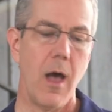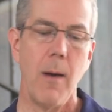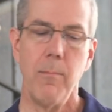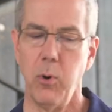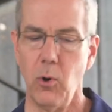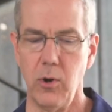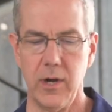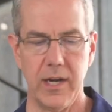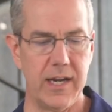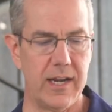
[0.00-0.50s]

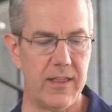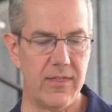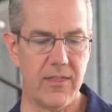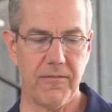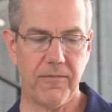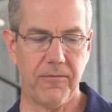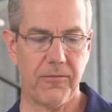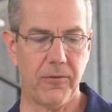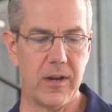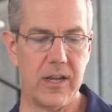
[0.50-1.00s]
Put it in
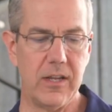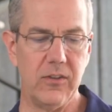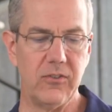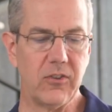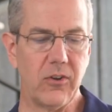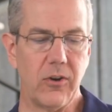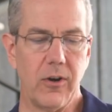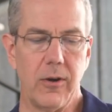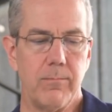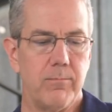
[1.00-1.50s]
the
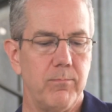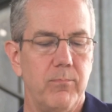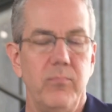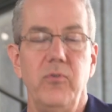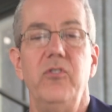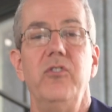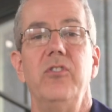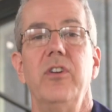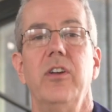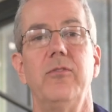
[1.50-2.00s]
freezer
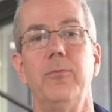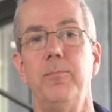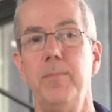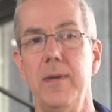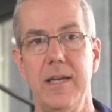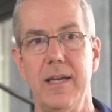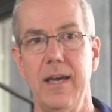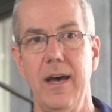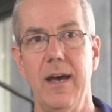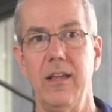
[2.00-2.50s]
just
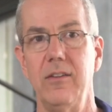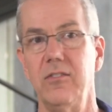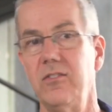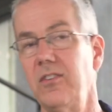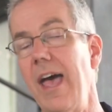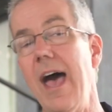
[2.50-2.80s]
because.